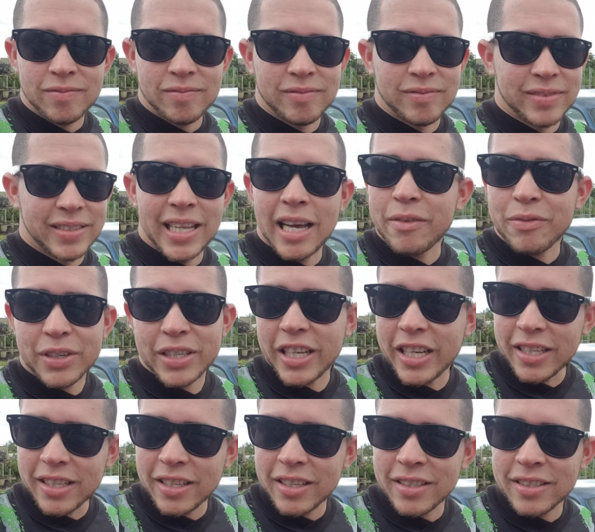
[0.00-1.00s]
Never
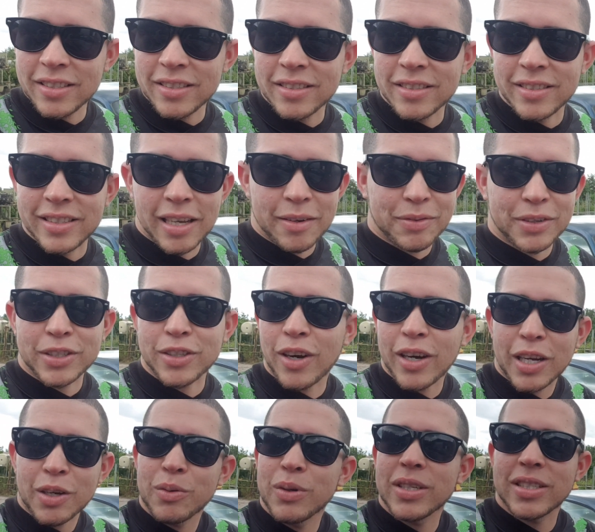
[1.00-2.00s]
did. Never
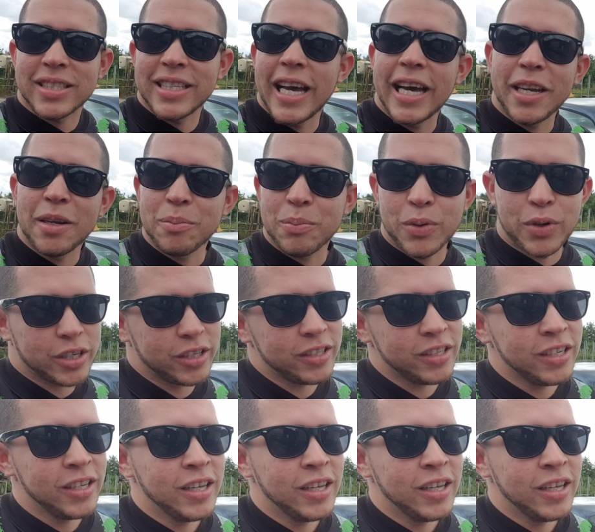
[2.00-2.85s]
thought it was that important.